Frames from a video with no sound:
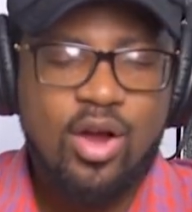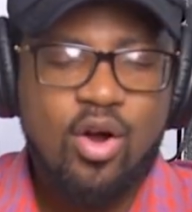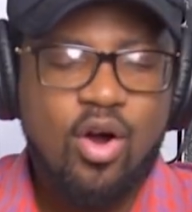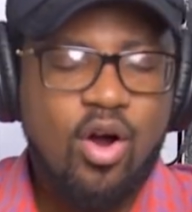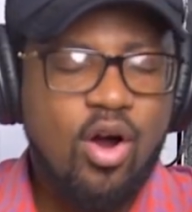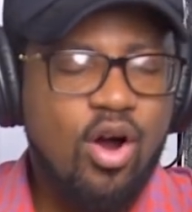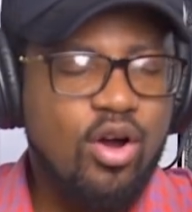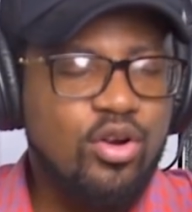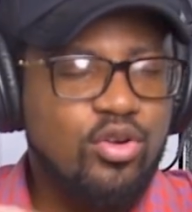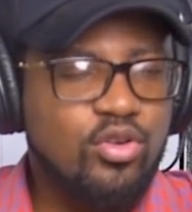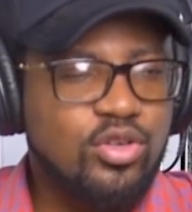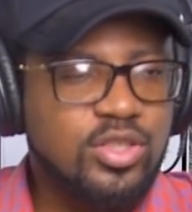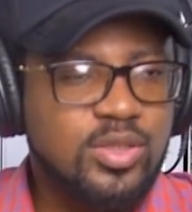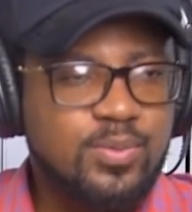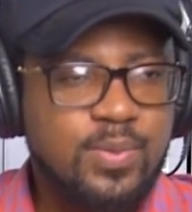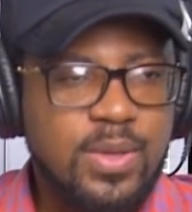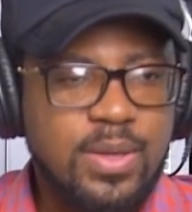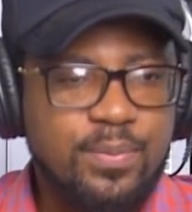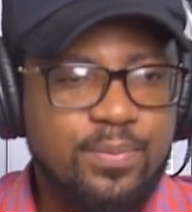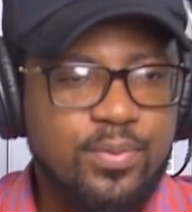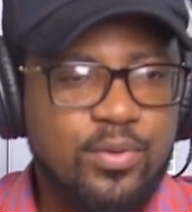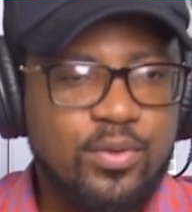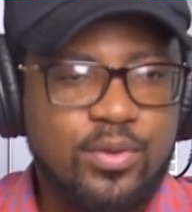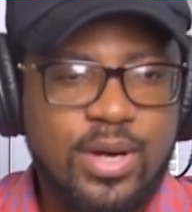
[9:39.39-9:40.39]
All those
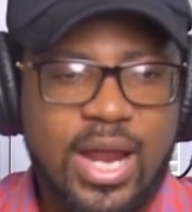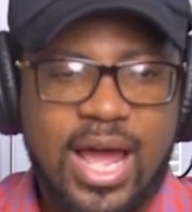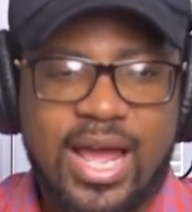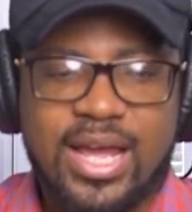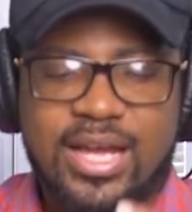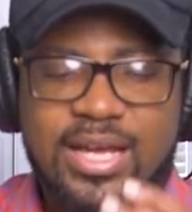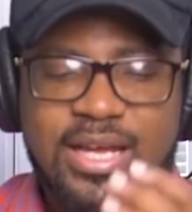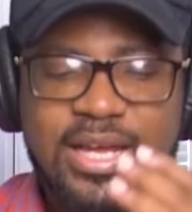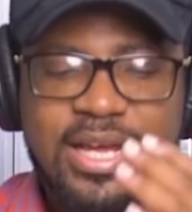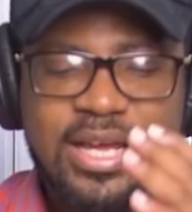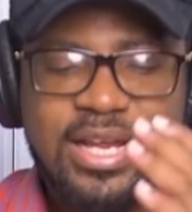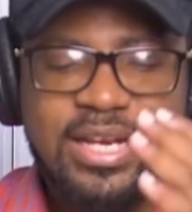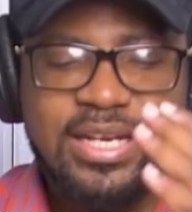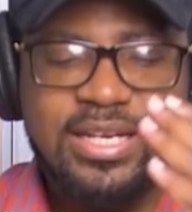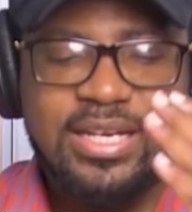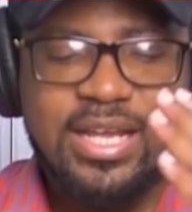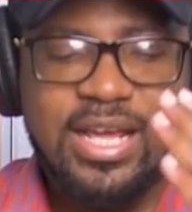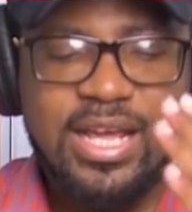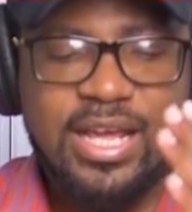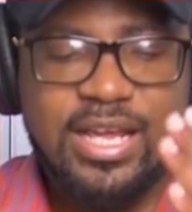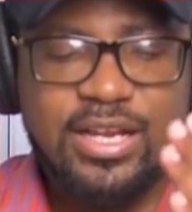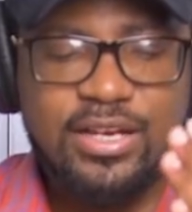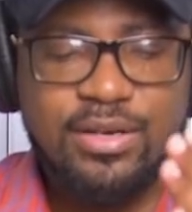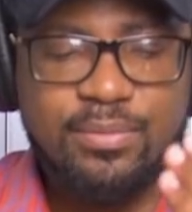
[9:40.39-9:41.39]
people,
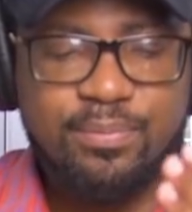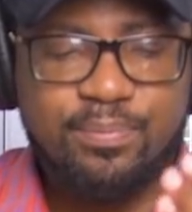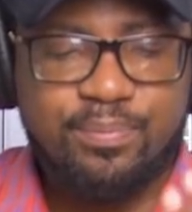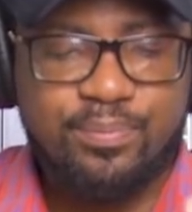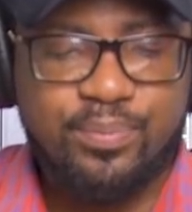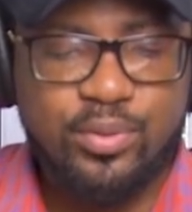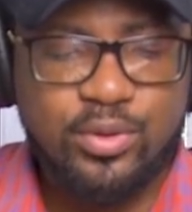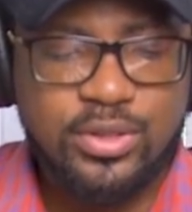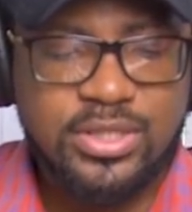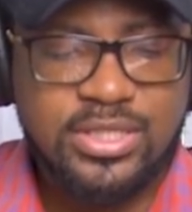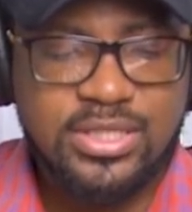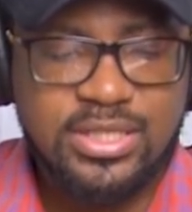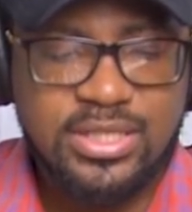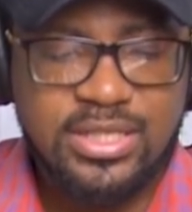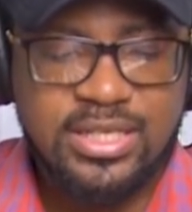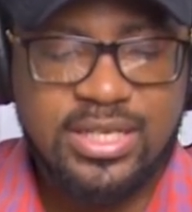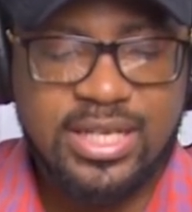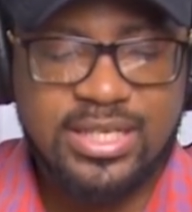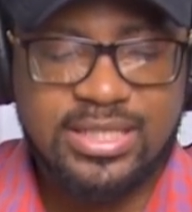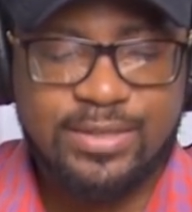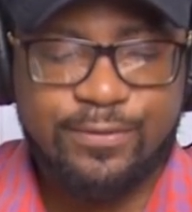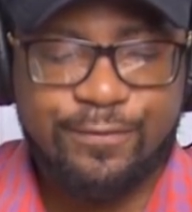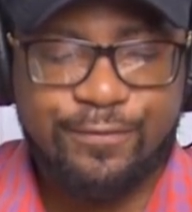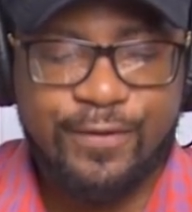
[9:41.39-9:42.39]
they put
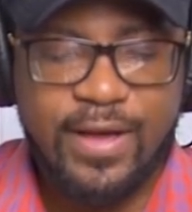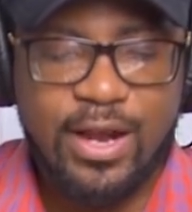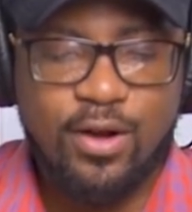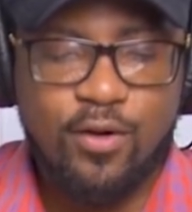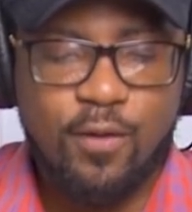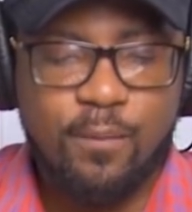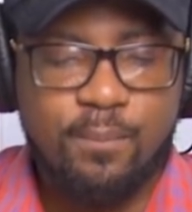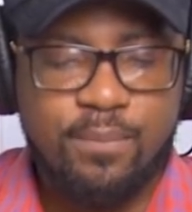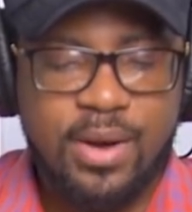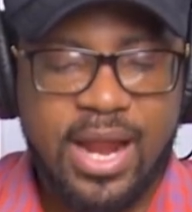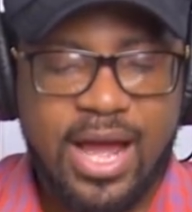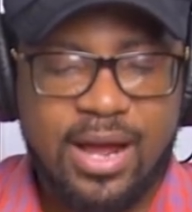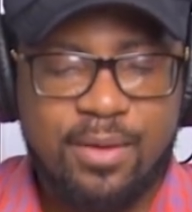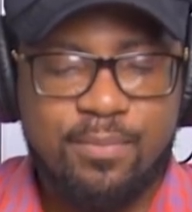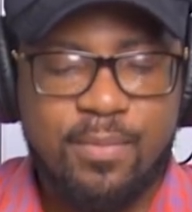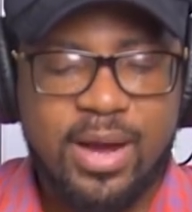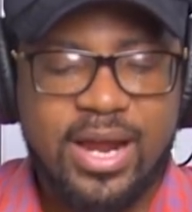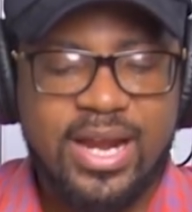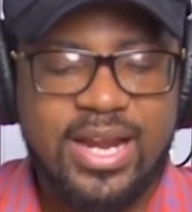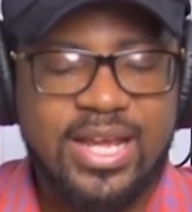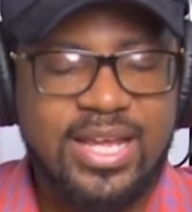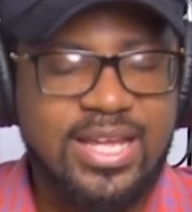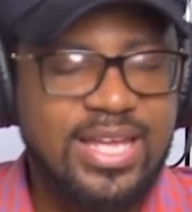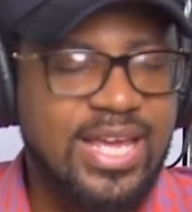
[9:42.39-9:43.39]
the fellow black
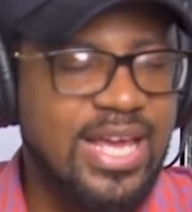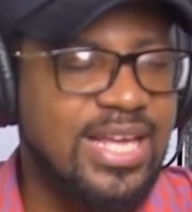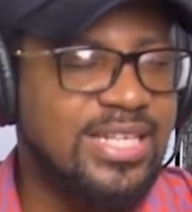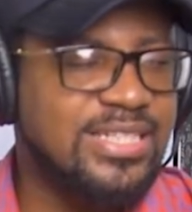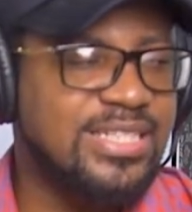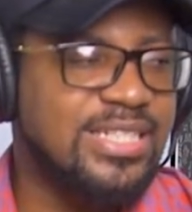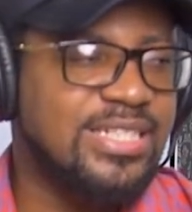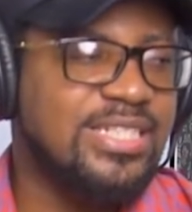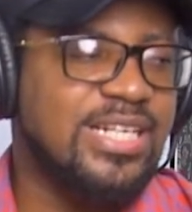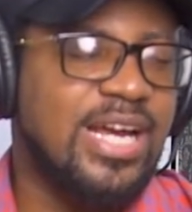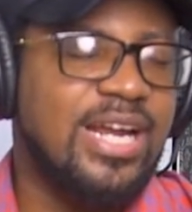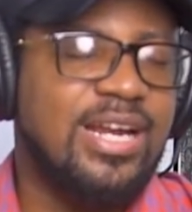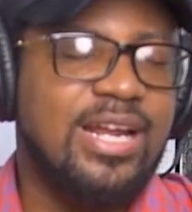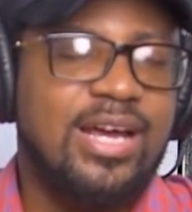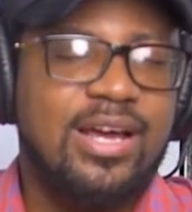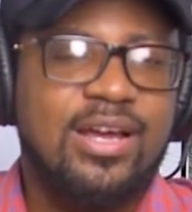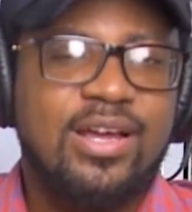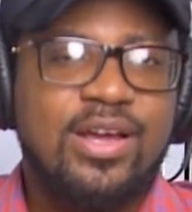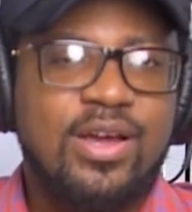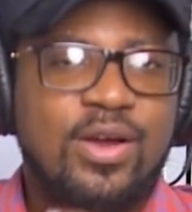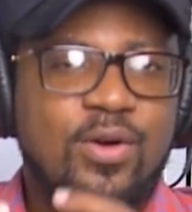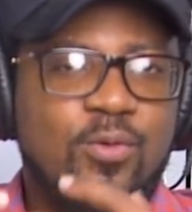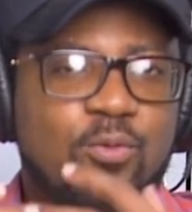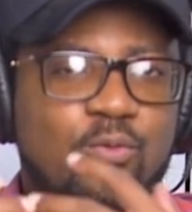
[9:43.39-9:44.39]
man against each other,
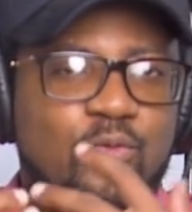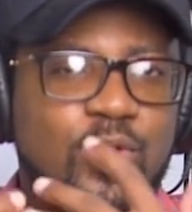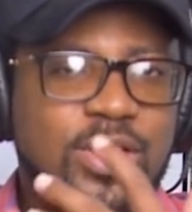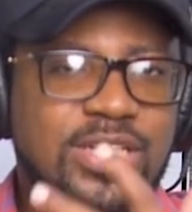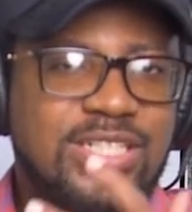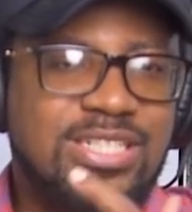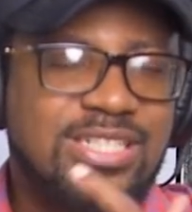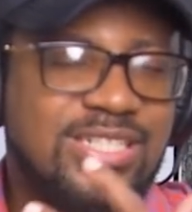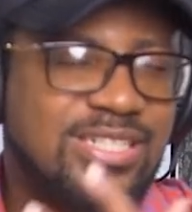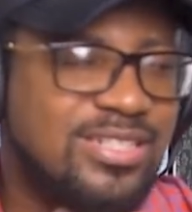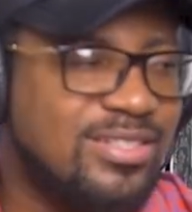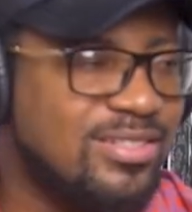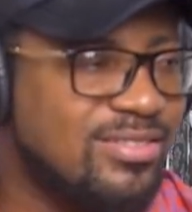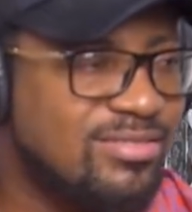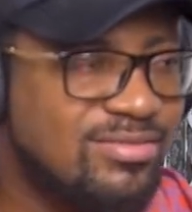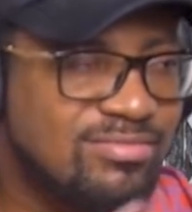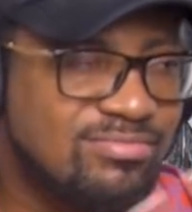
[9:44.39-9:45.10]
which